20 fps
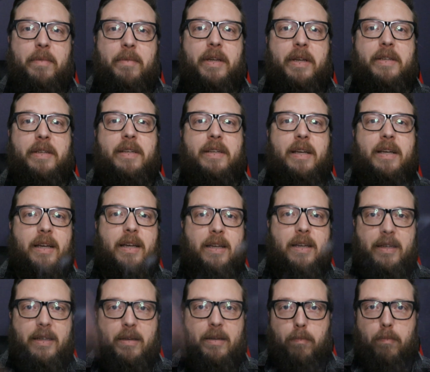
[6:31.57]
is
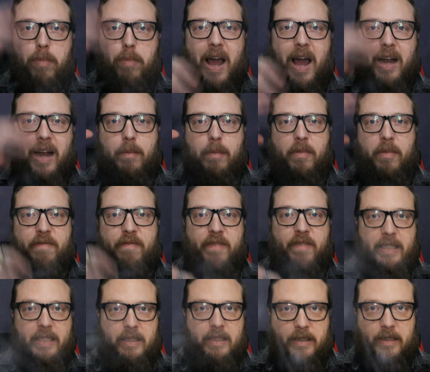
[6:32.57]
blocking my
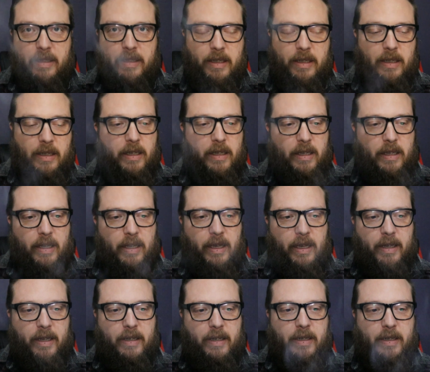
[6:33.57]
face.
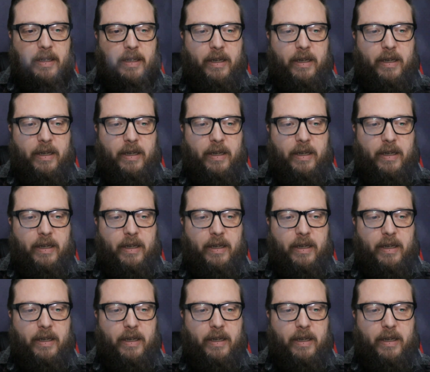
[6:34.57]
And